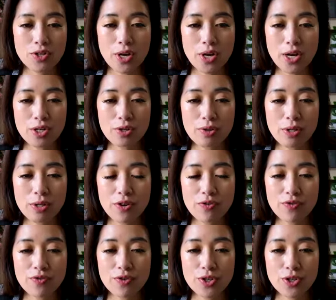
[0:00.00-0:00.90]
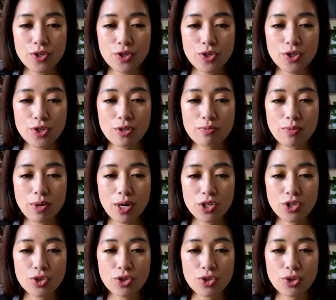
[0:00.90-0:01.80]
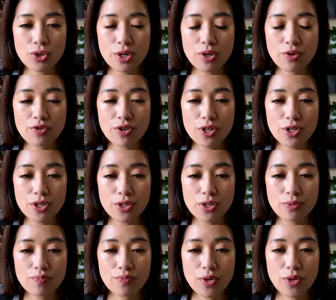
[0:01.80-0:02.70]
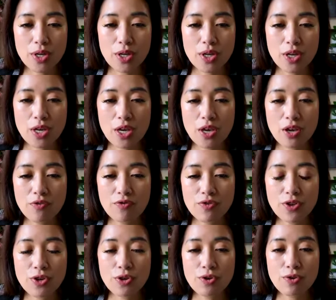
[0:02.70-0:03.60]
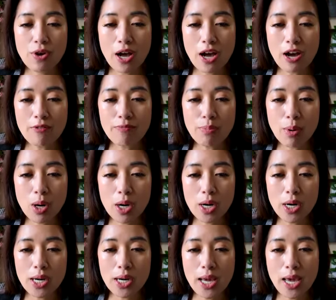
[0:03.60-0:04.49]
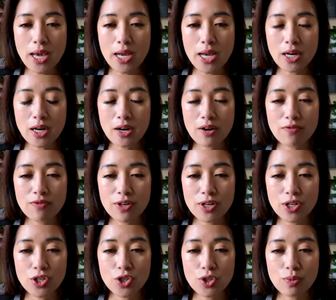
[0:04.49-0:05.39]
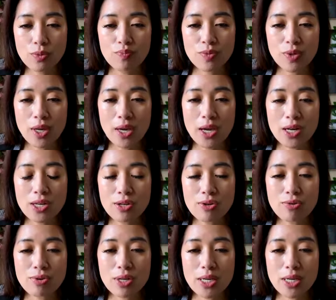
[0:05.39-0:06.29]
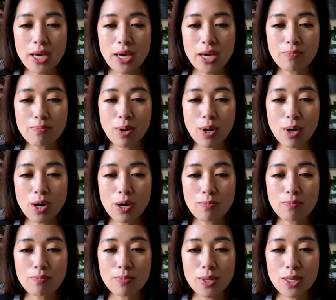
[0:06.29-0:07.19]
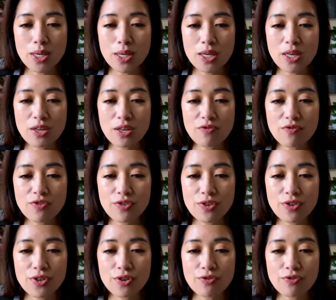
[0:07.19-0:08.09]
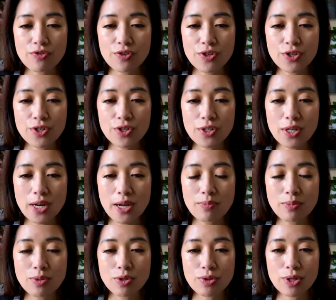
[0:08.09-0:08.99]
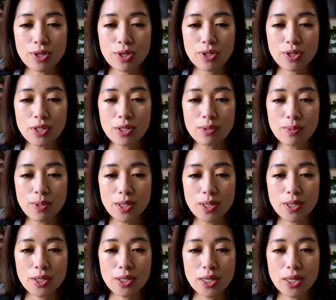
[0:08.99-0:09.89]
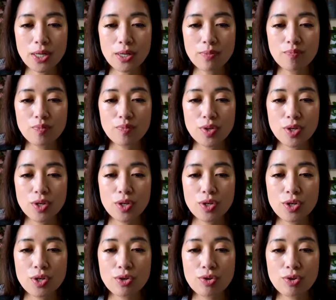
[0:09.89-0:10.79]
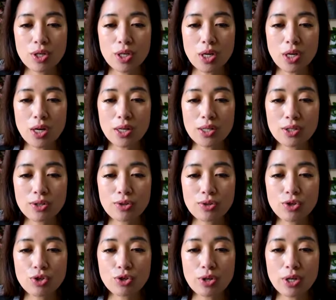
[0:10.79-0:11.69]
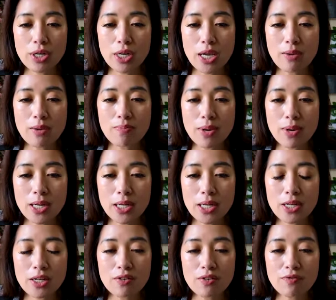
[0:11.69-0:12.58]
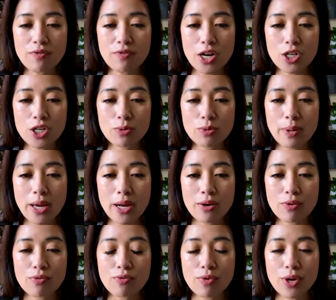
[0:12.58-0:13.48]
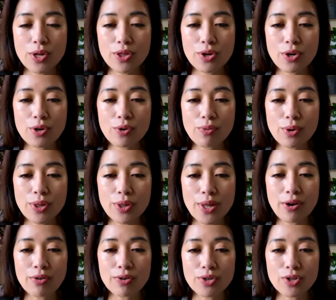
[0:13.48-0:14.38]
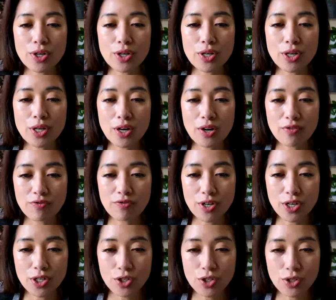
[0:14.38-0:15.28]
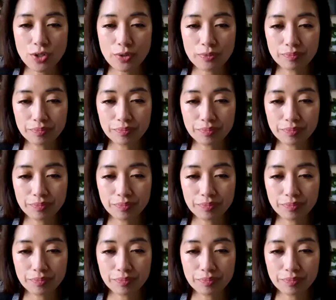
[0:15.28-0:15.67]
January 1st to March 31st. If you have Part A coverage and you get Part B for the first time during this period, you could also join a Medicare Advantage plan with or without drug coverage.